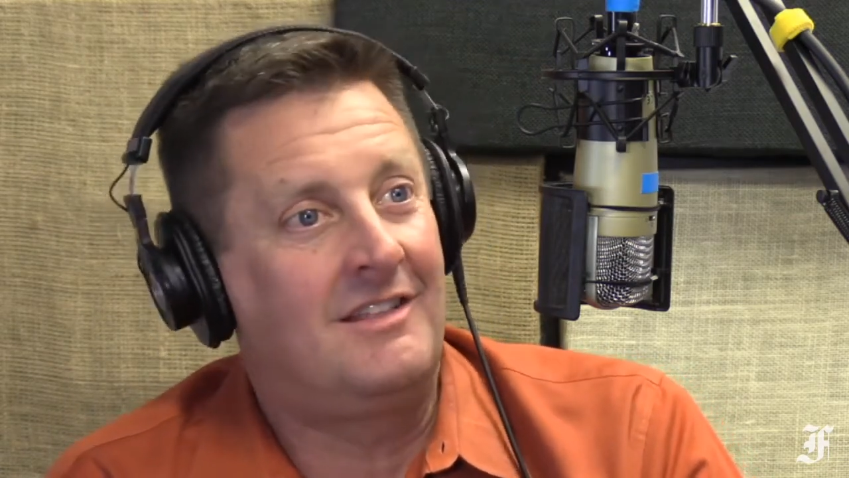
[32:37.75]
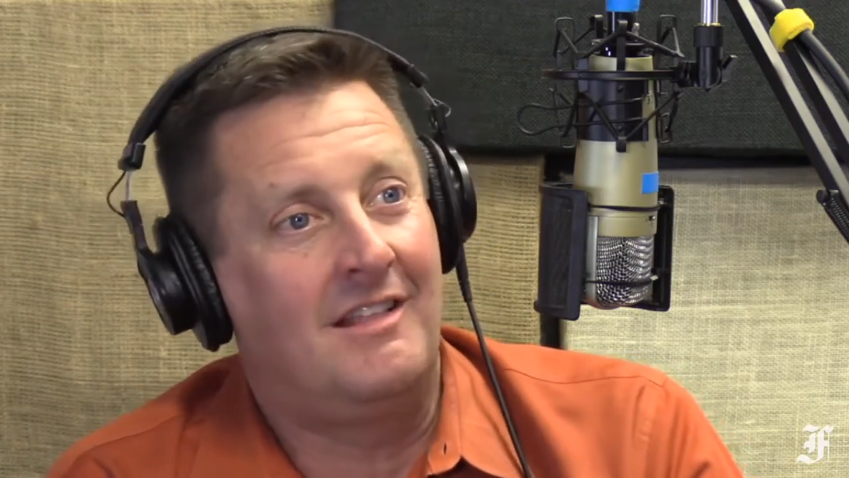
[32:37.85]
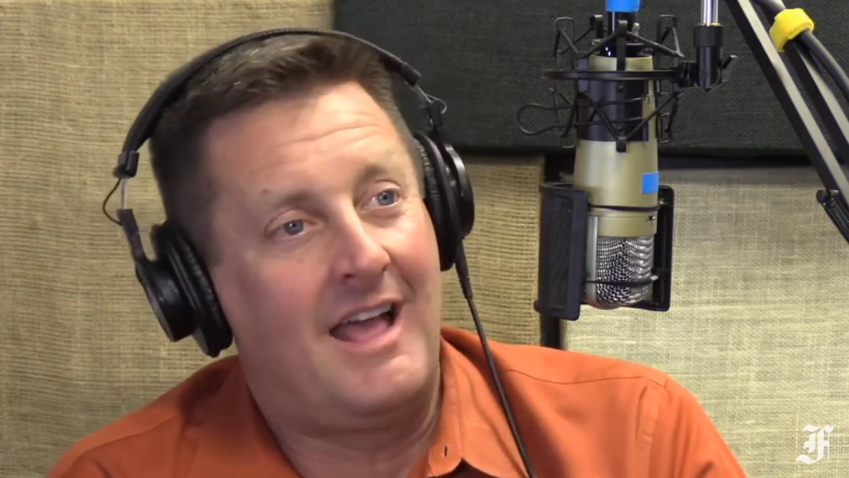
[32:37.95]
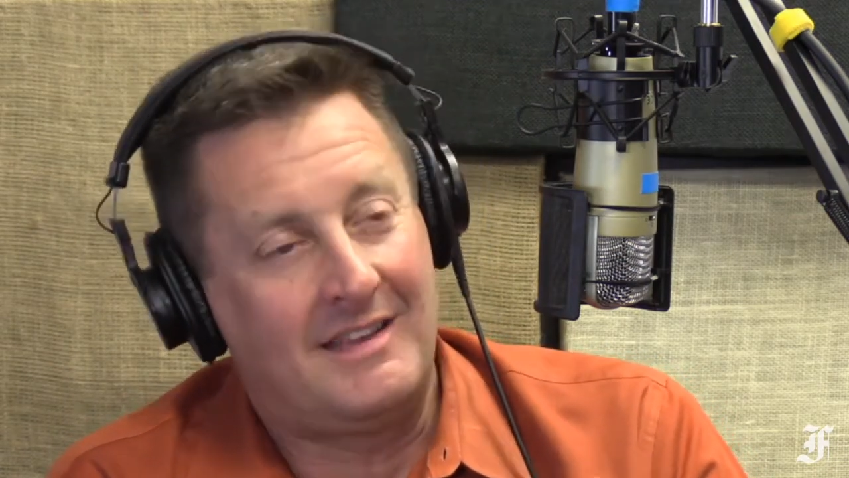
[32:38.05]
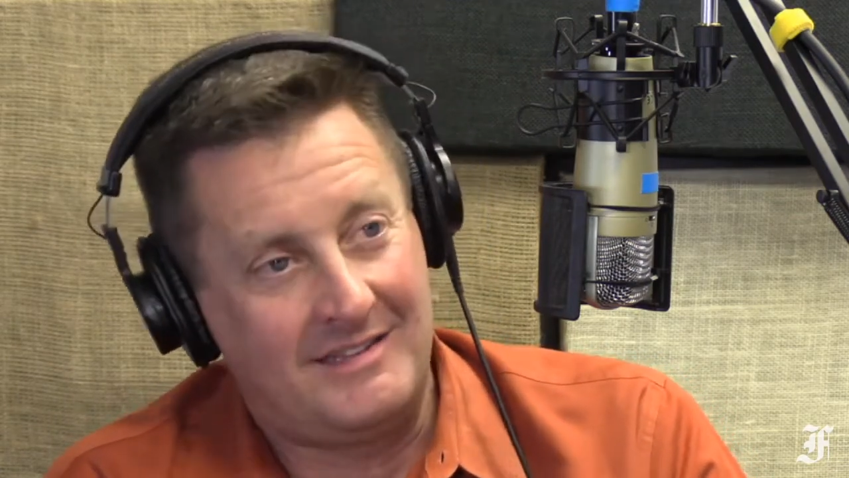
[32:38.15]
the
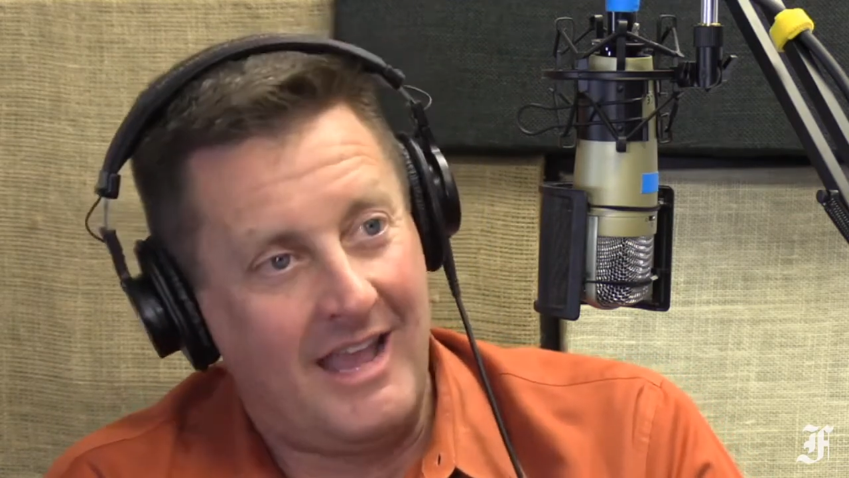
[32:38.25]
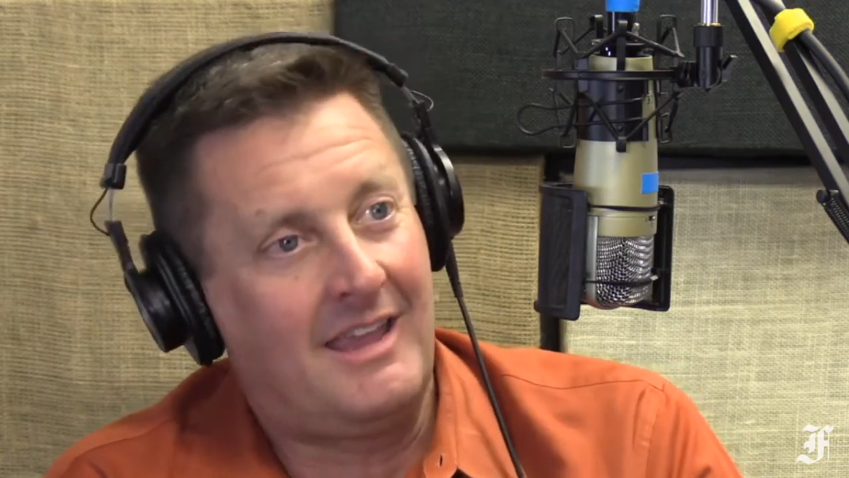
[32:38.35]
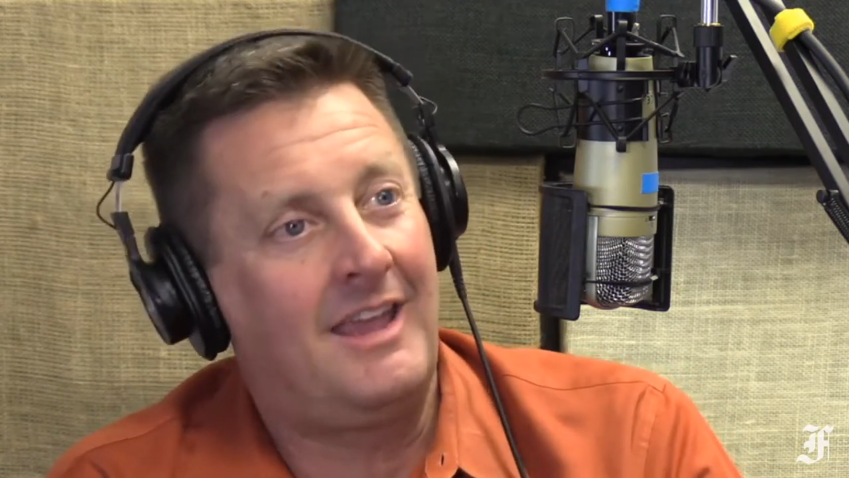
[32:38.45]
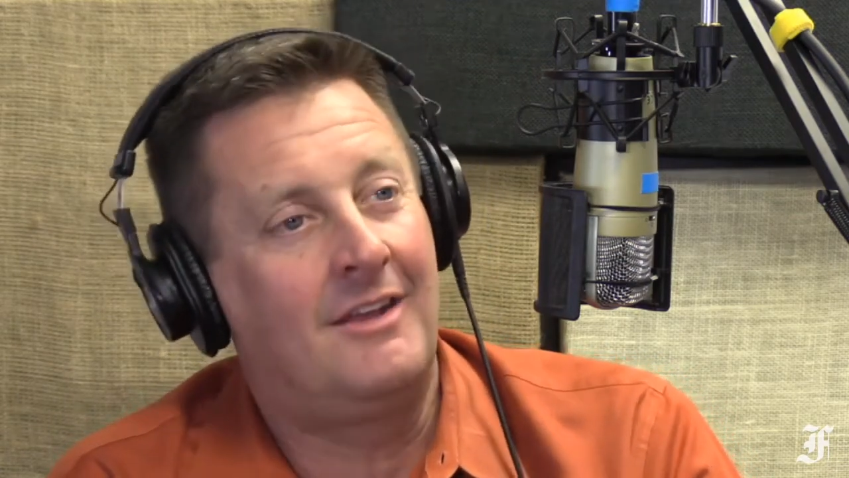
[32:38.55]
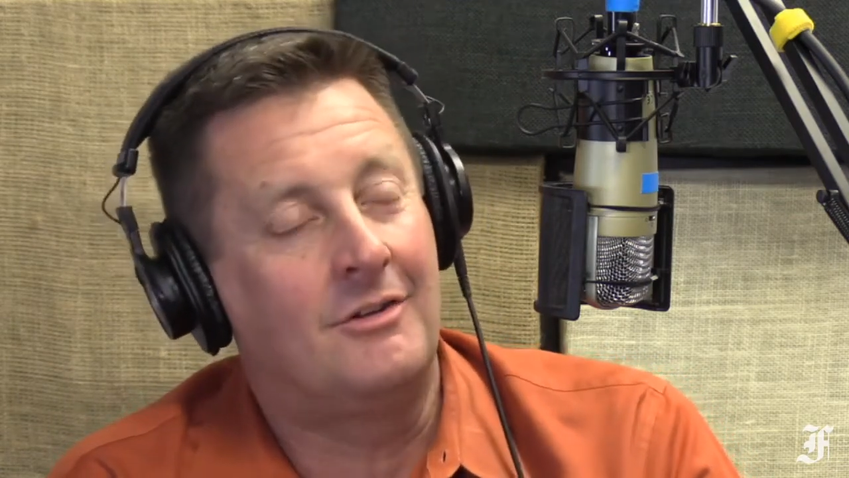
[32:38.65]
last
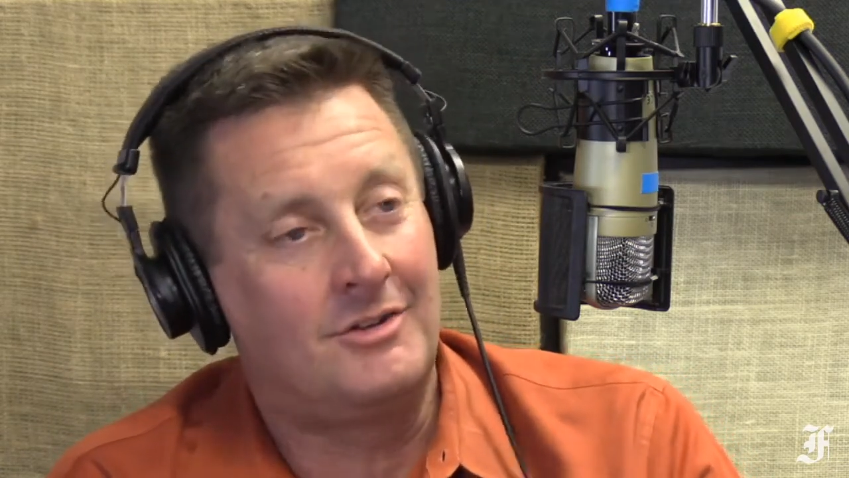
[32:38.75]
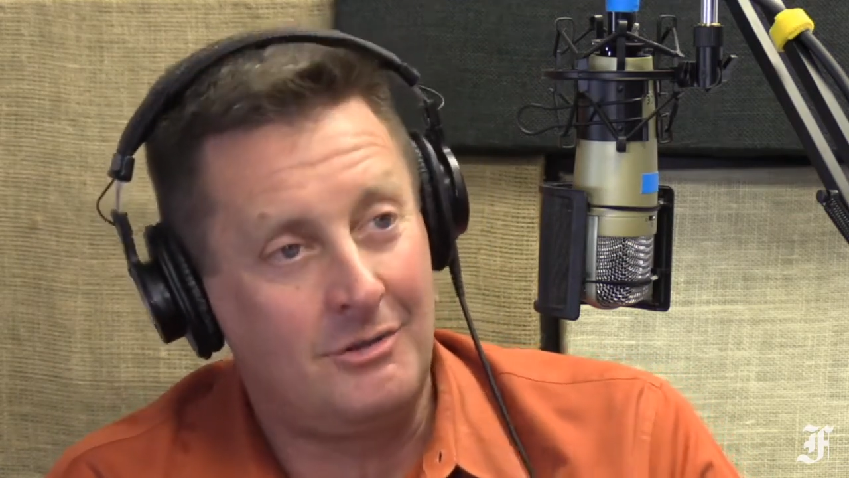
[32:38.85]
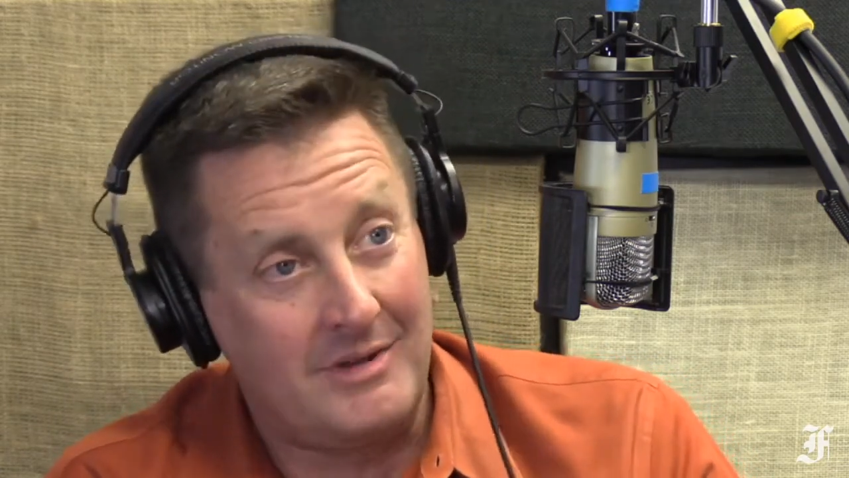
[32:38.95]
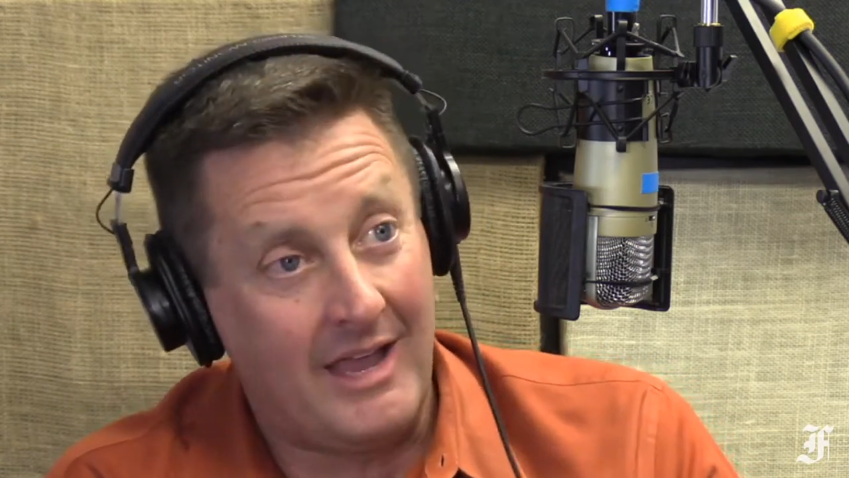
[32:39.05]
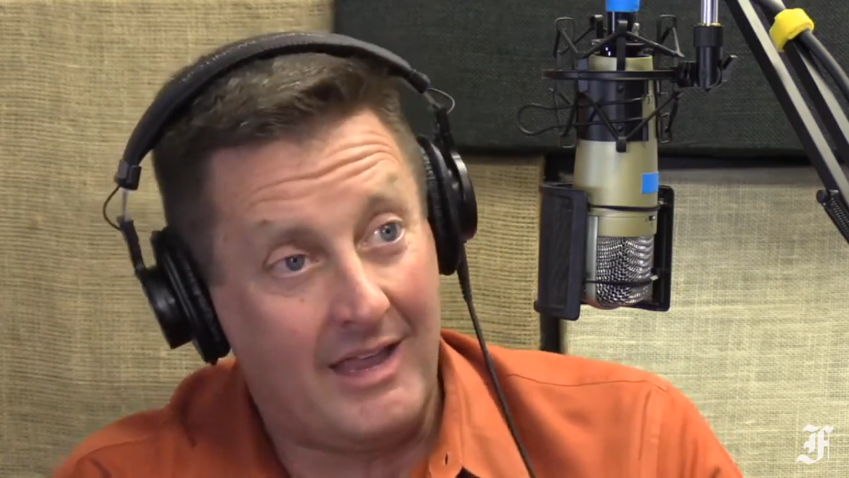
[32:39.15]
decade or
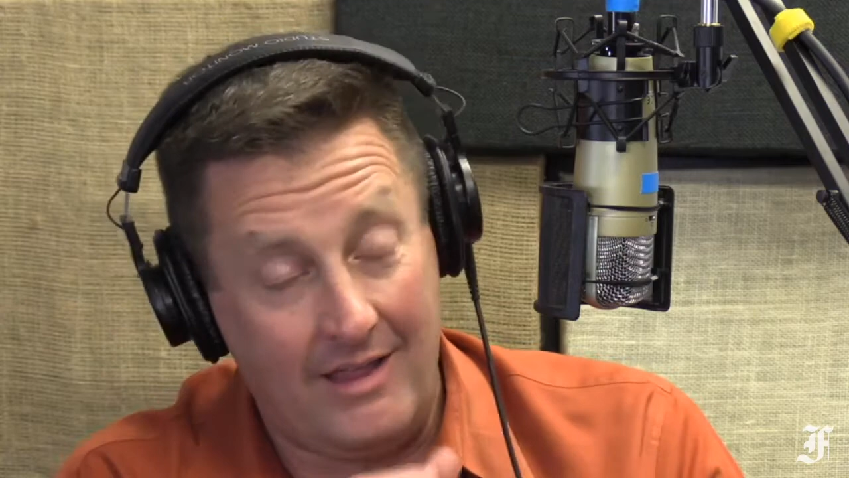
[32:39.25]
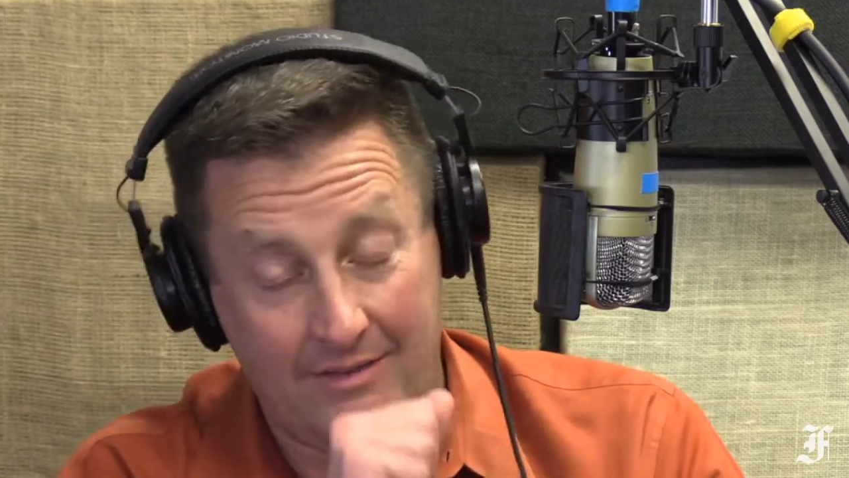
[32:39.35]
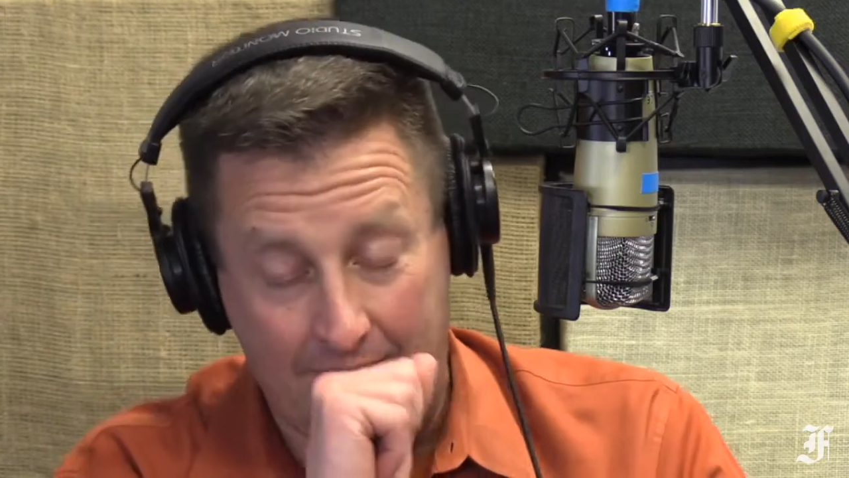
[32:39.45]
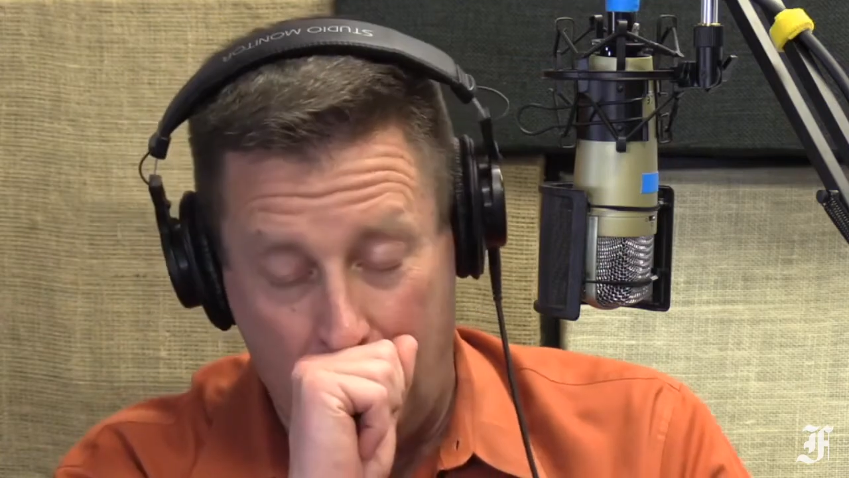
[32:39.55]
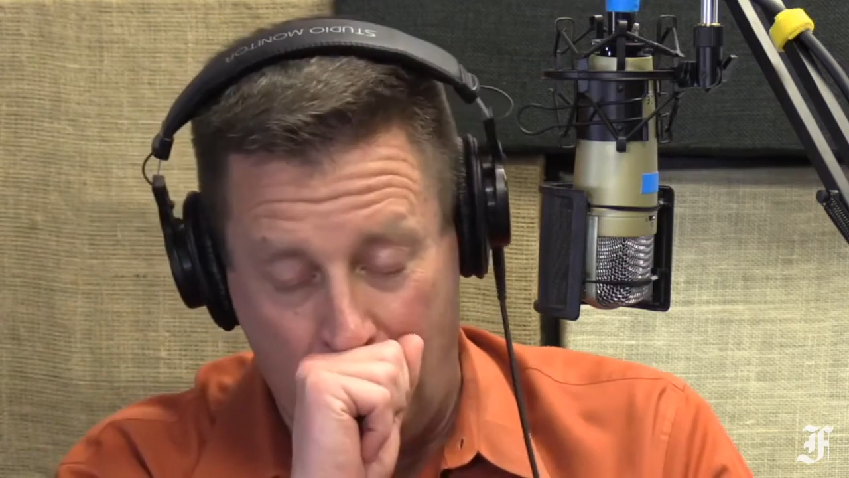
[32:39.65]
2 decades